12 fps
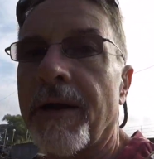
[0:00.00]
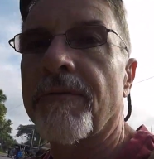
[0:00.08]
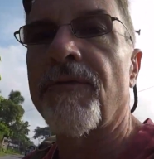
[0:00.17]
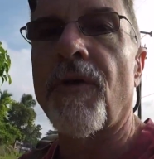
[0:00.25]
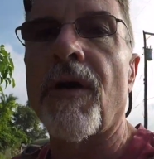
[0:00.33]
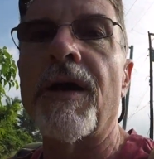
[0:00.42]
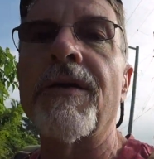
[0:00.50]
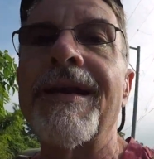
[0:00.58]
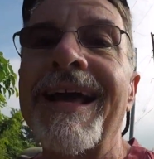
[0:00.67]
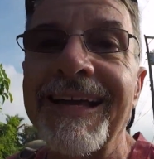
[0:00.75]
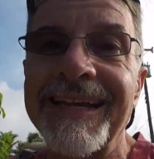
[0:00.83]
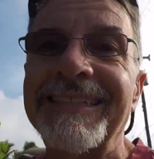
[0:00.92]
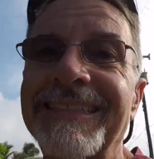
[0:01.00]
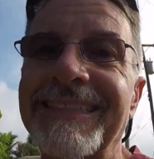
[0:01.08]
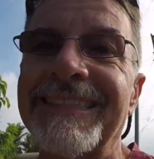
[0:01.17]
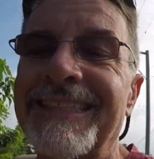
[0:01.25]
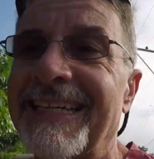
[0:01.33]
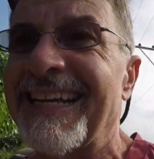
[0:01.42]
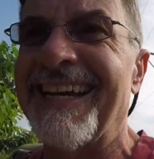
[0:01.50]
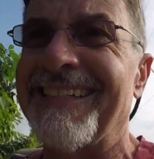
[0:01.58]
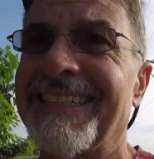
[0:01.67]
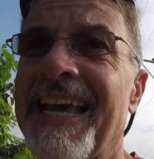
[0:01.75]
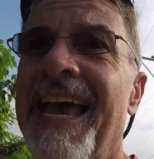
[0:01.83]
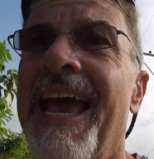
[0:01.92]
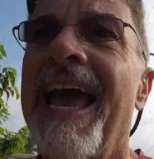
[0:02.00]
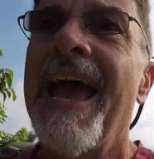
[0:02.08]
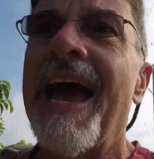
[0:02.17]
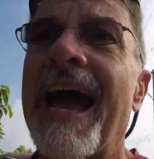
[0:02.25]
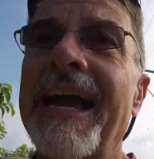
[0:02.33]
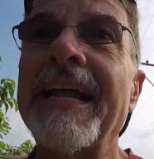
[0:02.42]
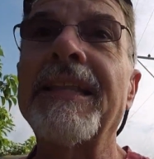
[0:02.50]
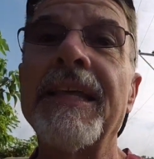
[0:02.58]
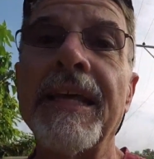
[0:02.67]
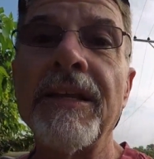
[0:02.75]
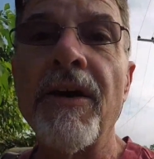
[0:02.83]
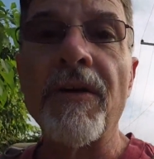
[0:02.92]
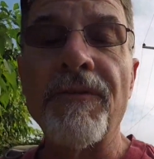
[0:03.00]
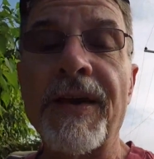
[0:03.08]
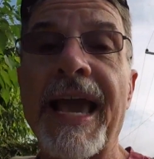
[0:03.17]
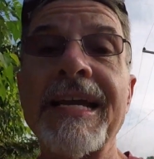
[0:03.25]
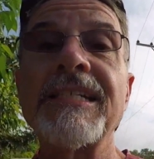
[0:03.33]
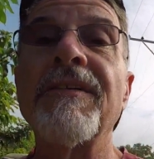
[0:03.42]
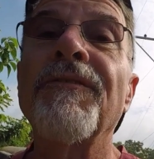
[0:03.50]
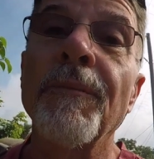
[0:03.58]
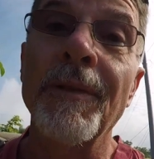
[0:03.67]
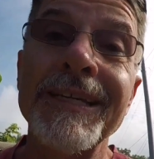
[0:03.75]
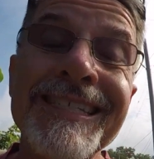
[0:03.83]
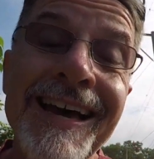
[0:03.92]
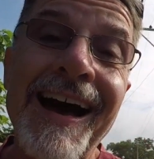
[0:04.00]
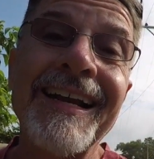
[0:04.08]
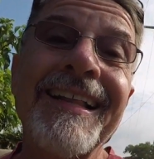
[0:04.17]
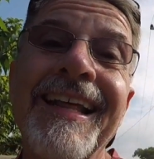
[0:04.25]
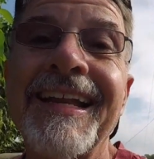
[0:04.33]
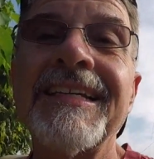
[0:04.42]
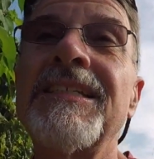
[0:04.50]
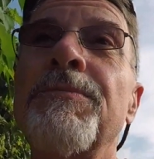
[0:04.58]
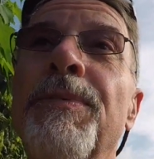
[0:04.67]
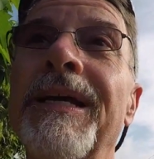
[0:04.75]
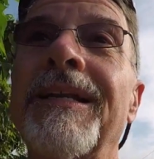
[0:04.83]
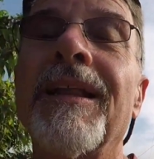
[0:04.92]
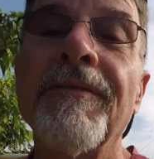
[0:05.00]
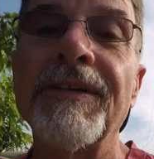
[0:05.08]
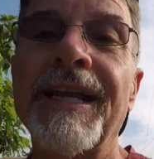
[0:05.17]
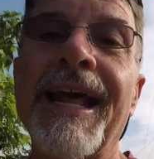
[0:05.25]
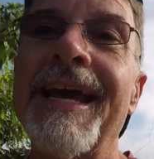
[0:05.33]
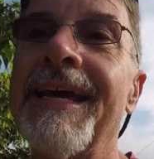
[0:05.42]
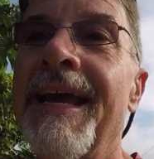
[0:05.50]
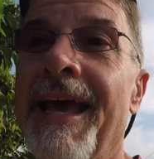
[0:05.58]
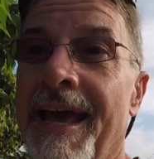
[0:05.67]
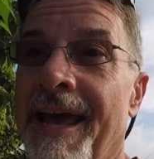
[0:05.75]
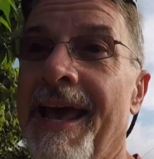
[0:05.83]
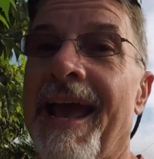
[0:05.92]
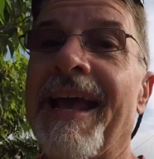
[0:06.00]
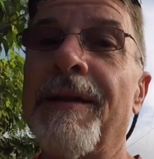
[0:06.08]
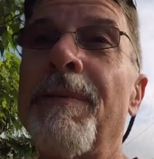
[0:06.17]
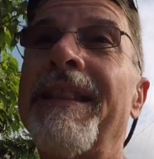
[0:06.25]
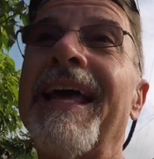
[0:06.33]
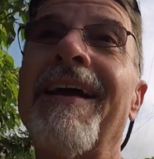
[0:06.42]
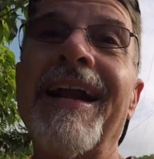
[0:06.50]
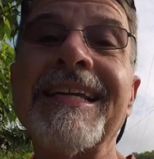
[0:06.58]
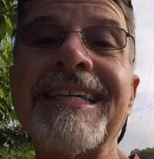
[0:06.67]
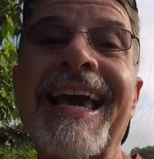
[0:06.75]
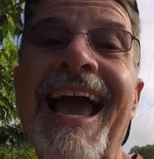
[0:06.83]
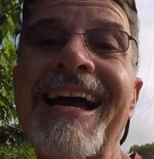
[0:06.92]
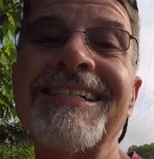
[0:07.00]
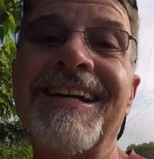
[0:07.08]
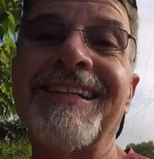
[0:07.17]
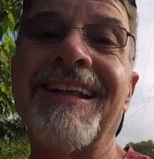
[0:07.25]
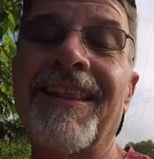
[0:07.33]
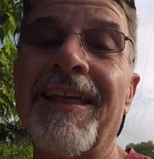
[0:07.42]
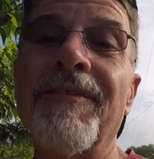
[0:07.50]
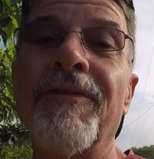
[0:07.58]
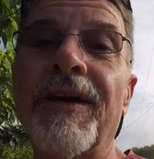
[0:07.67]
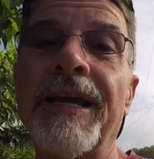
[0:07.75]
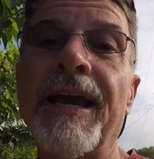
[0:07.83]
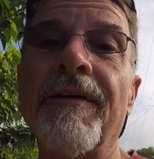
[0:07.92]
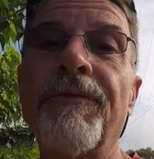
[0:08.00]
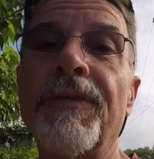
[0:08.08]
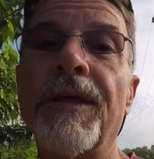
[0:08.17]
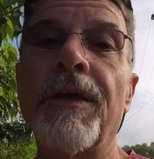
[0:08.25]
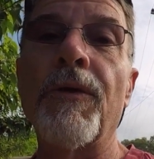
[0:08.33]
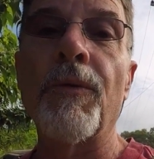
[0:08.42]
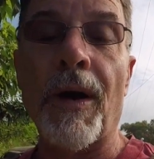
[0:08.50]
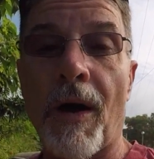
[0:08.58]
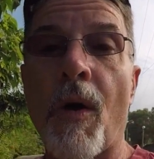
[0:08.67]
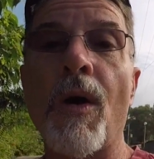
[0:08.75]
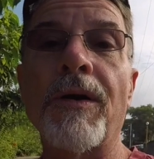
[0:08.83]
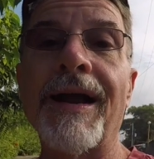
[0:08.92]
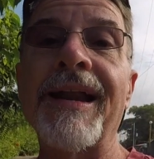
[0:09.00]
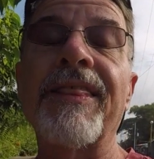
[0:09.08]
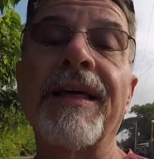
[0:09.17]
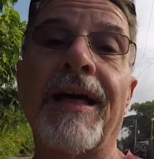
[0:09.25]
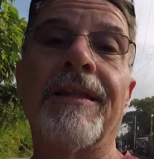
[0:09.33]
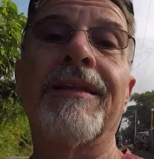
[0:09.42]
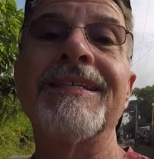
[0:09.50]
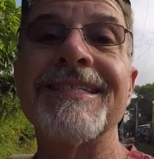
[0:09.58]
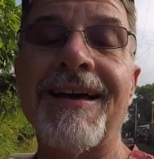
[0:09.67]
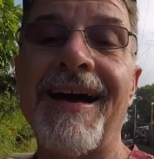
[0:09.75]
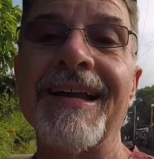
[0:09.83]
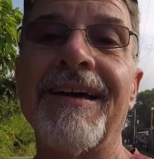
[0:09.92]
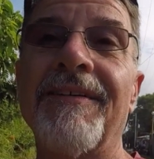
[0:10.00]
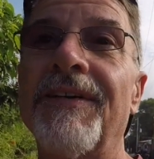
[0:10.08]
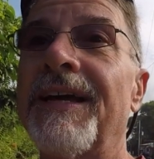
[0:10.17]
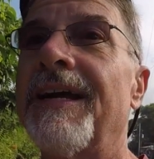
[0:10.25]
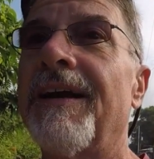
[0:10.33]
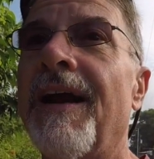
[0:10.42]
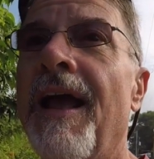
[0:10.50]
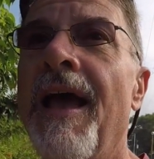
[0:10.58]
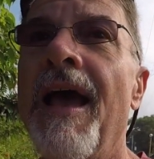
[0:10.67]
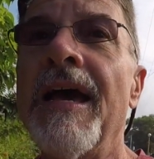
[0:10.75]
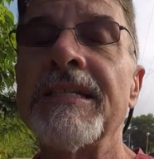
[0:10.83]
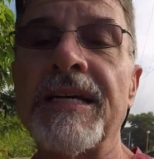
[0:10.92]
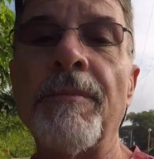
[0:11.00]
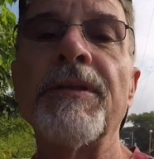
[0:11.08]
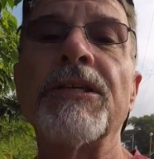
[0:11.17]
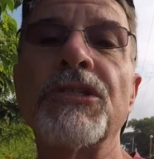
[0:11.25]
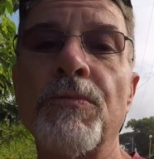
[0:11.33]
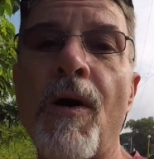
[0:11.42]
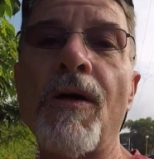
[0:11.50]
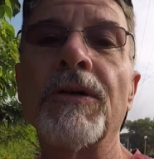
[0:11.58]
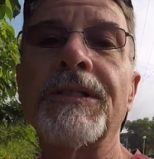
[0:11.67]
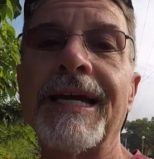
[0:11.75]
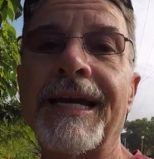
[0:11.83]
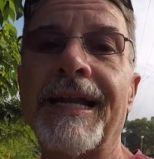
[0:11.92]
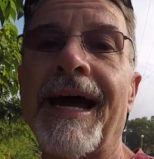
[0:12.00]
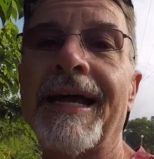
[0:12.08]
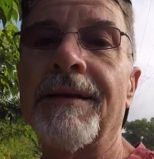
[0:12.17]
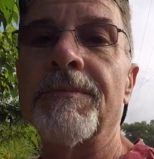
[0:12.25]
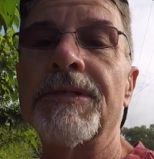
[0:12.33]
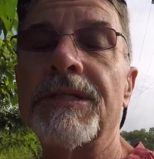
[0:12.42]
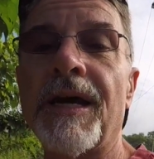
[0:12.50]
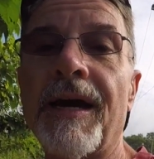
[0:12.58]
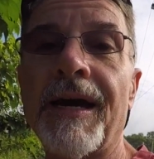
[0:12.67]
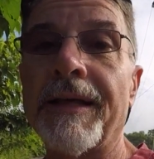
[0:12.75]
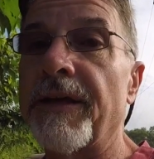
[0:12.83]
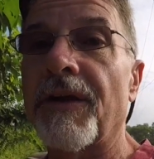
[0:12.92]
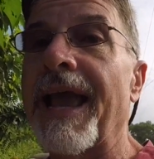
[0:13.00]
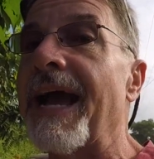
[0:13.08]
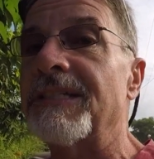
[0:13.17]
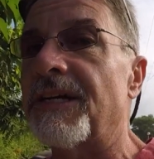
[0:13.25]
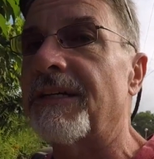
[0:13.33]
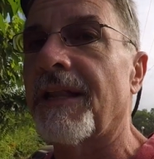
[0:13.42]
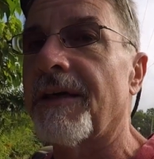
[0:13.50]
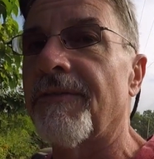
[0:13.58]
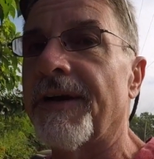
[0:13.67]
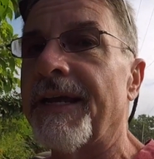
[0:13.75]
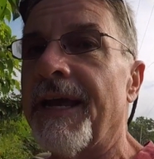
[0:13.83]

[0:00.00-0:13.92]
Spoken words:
for our internet connection inside the house. I got the notification from Lazada that it's being delivered today, and to be there, and it's a cash on delivery. If you order anything on Lazada over here, some of the smaller ticket items, they're cash on delivery.